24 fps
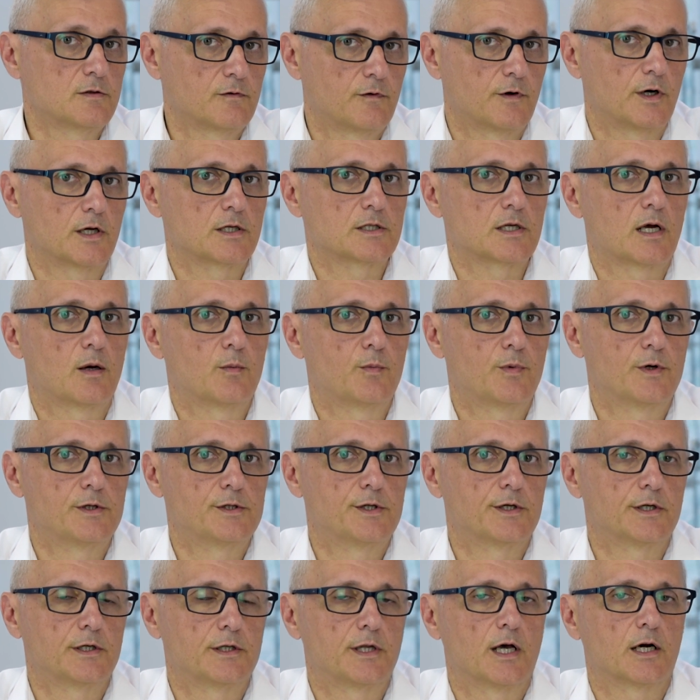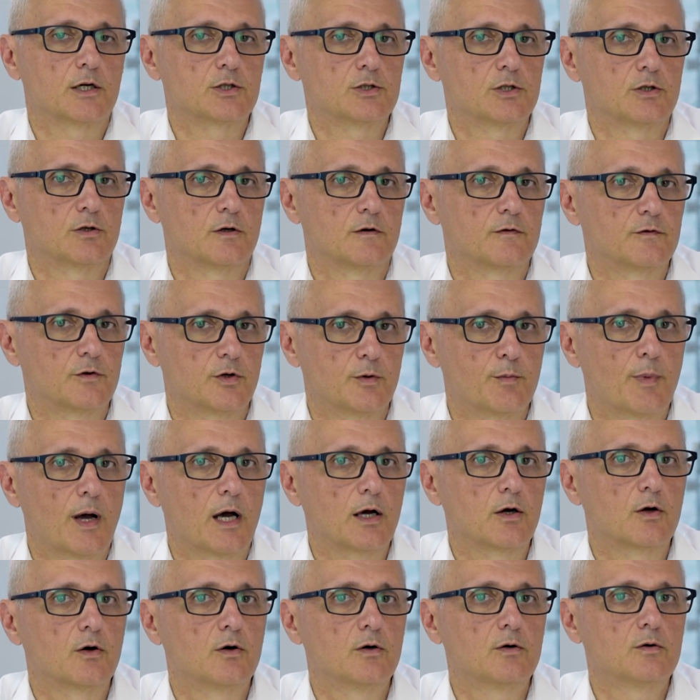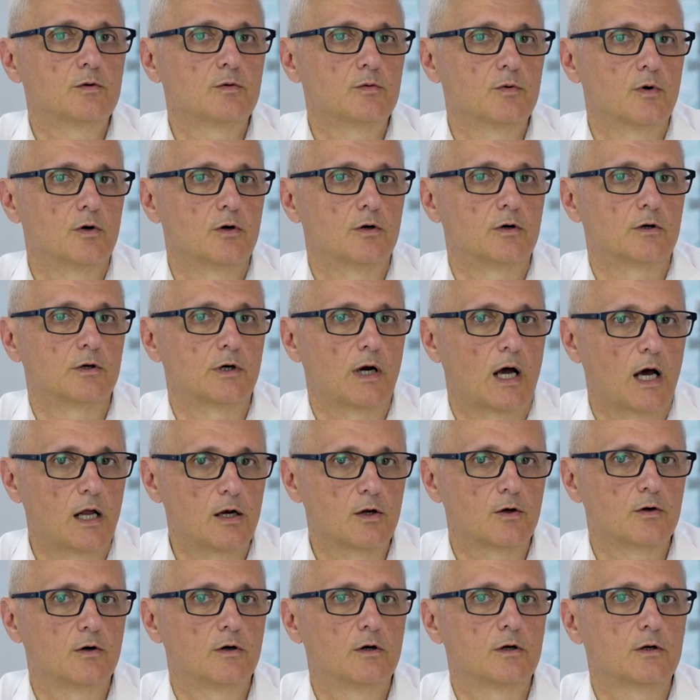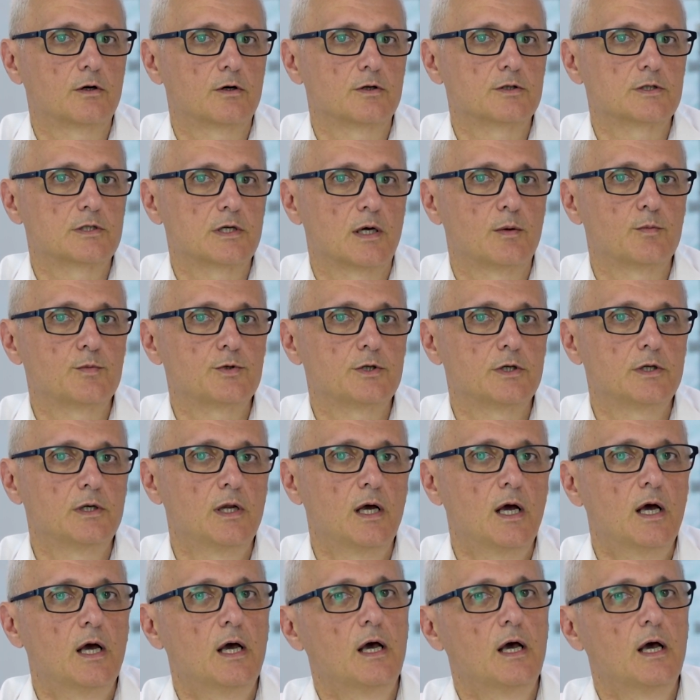for example, the reduction of tobacco or alcohol consumption,